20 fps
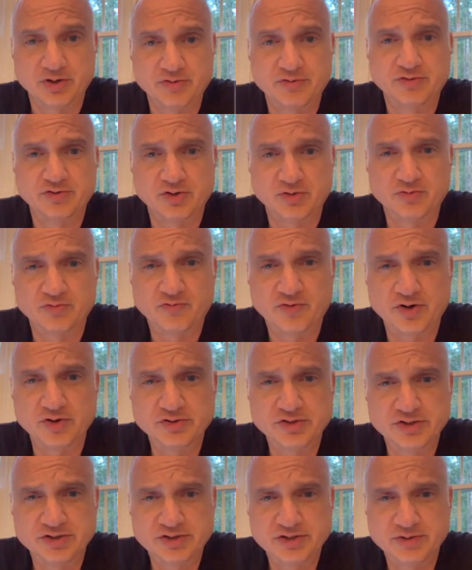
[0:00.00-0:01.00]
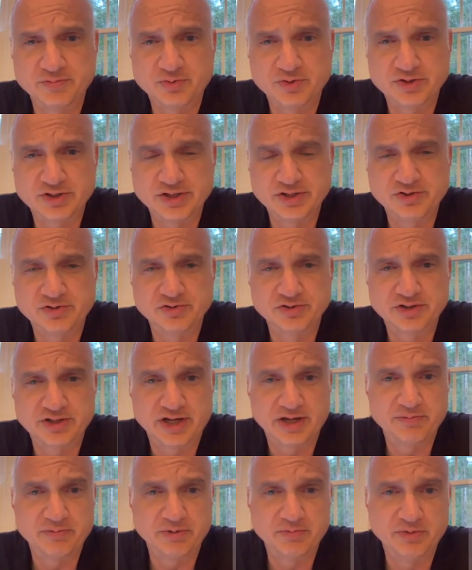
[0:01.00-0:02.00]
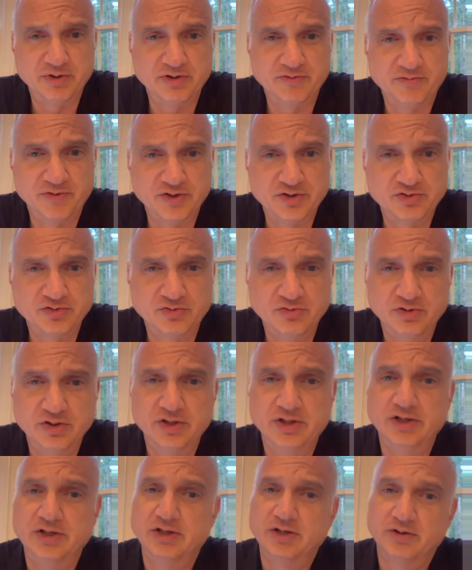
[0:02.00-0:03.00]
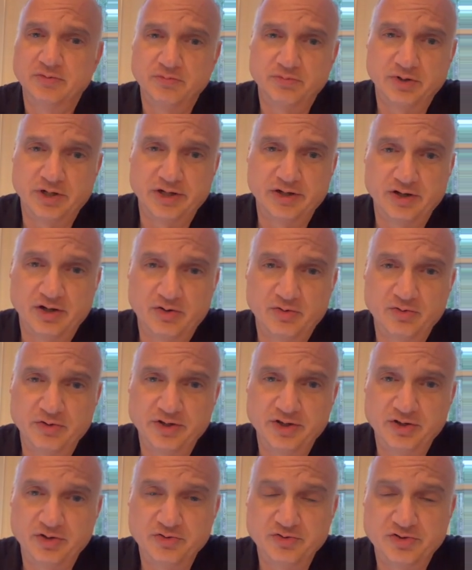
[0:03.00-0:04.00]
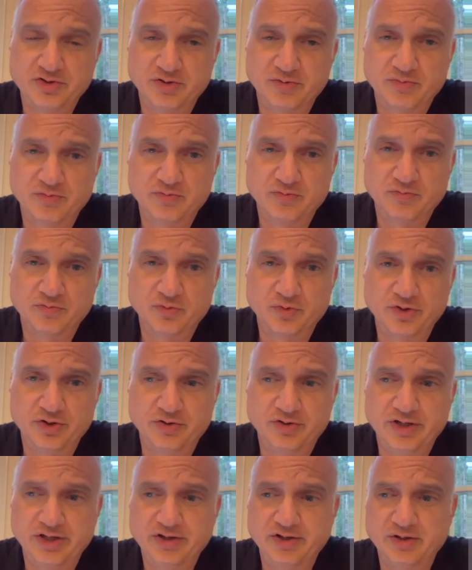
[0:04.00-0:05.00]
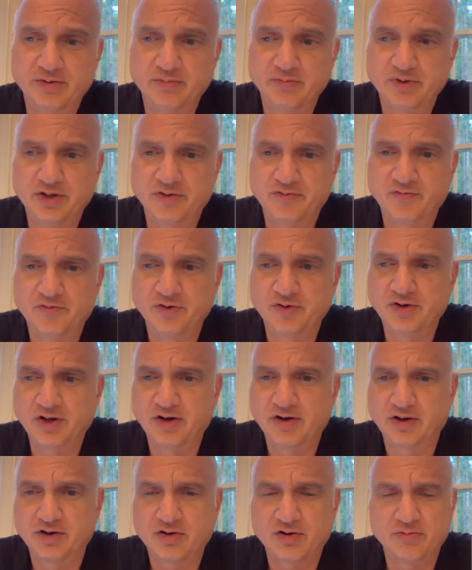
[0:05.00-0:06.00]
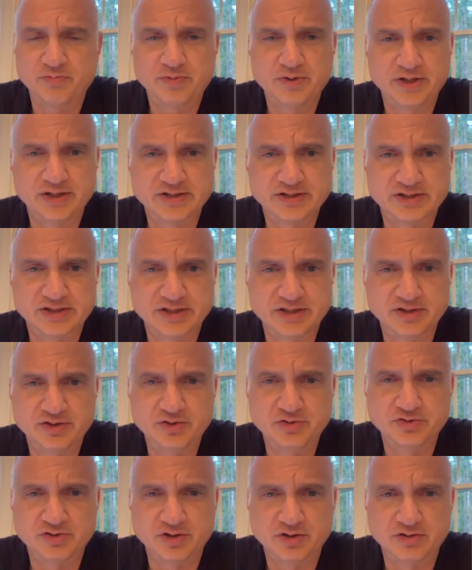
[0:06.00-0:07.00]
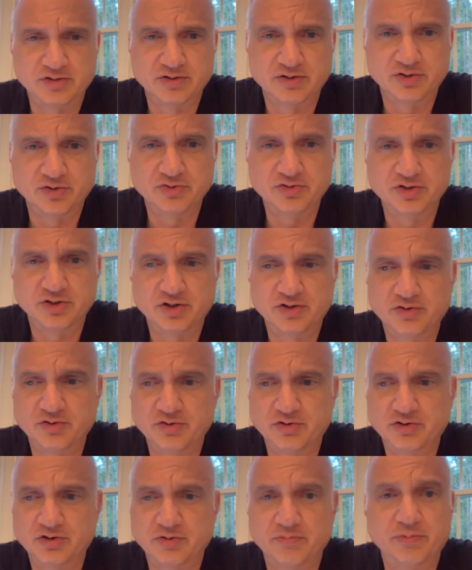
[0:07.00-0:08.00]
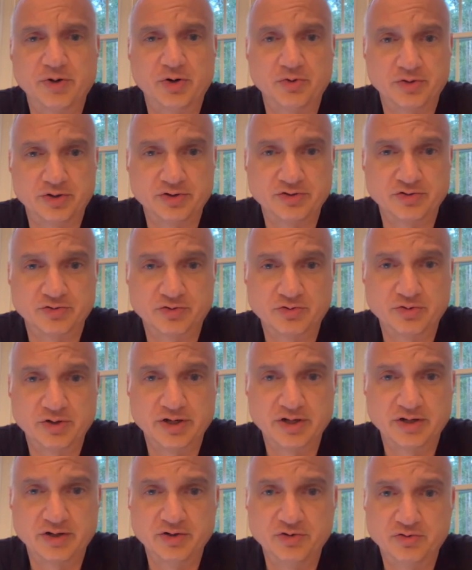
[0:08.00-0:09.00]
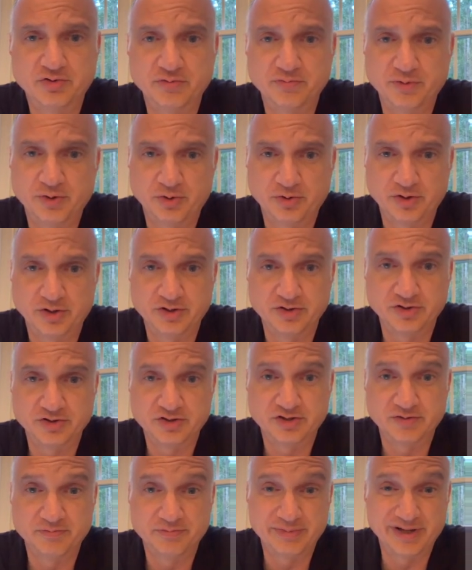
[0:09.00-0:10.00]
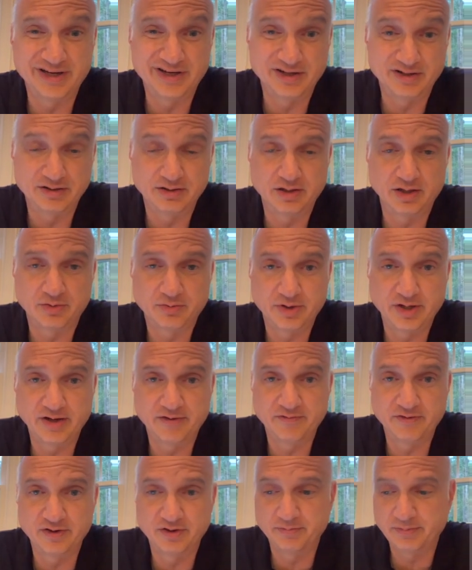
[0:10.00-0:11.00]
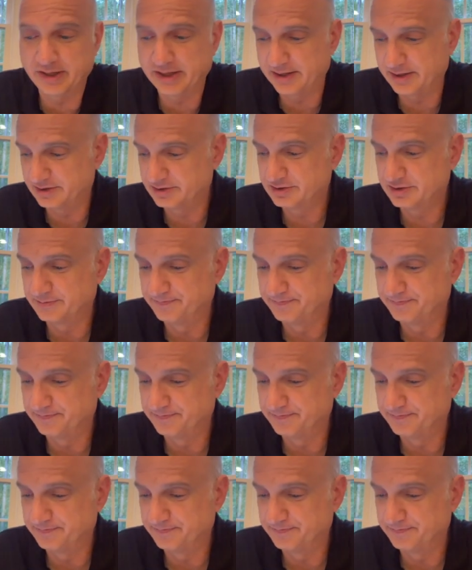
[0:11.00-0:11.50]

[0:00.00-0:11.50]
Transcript: So functions and procedures can be beneficial, but only use them when you need them. If you got a complex thing, use another component. So create a new component and just embed it like we have in the past.